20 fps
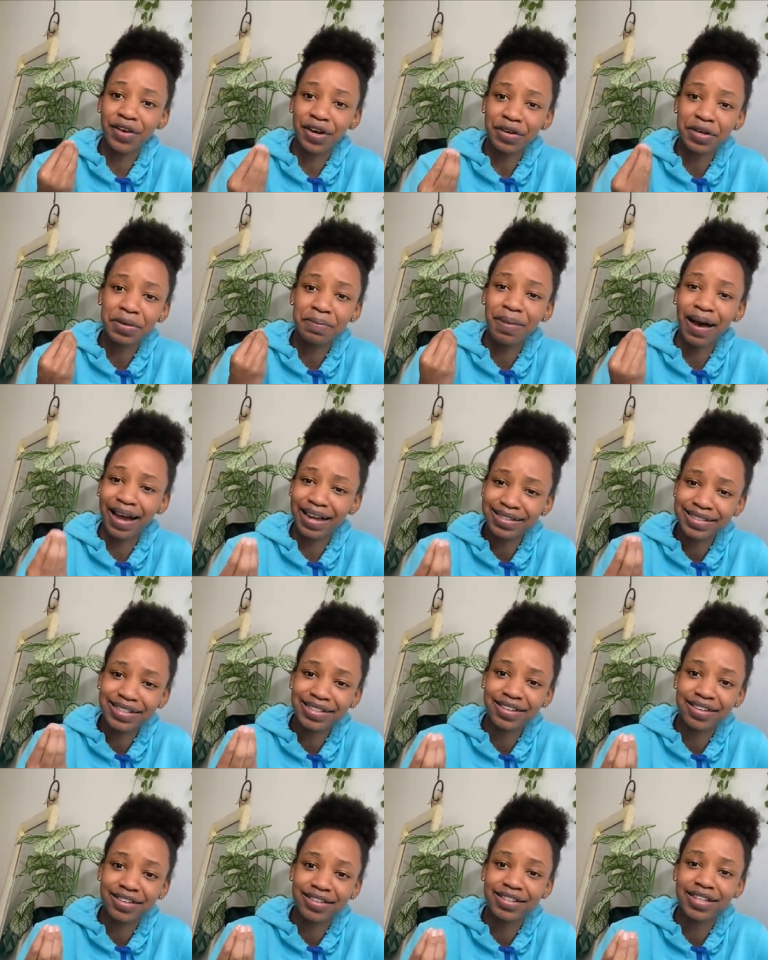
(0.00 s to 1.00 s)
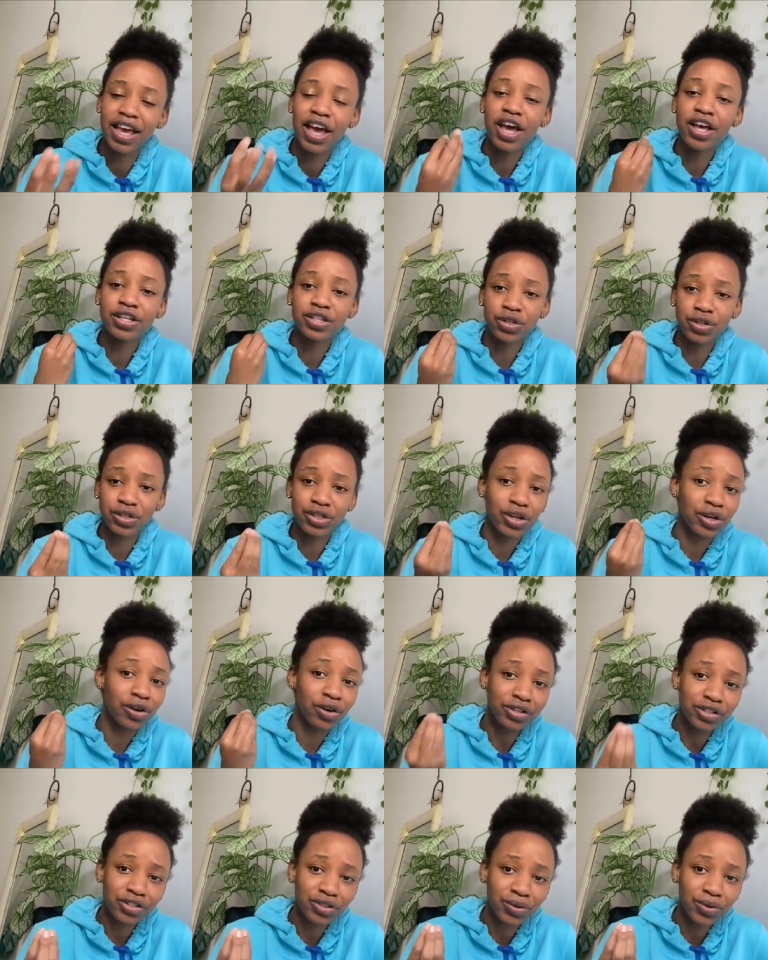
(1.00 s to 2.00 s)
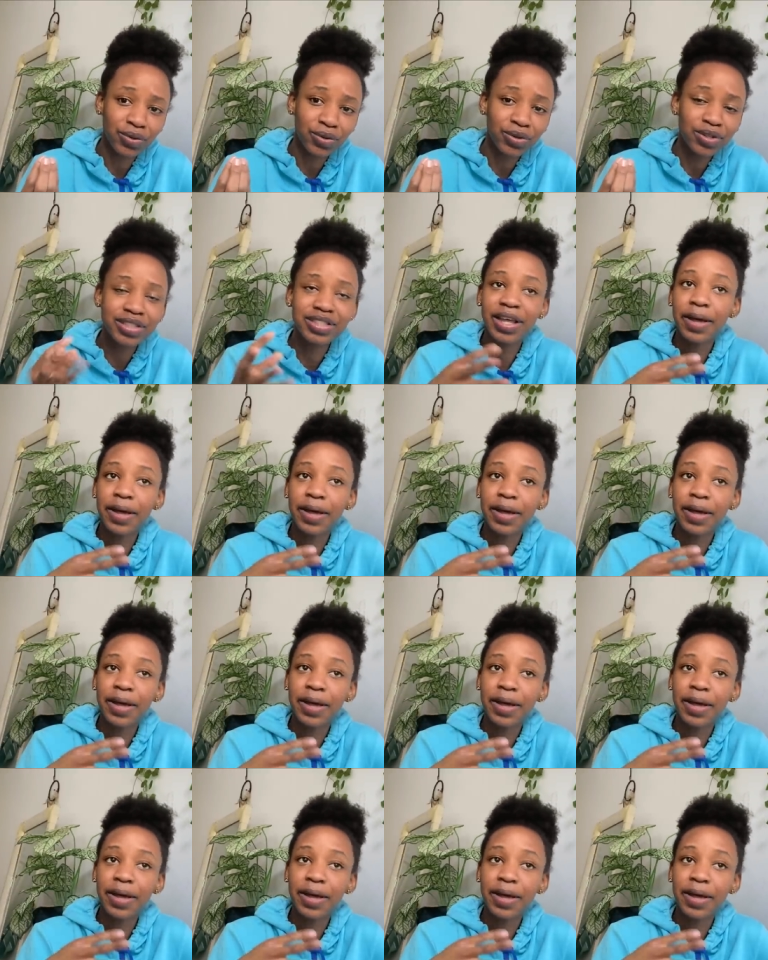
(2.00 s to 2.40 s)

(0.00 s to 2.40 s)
very pertinent sociological,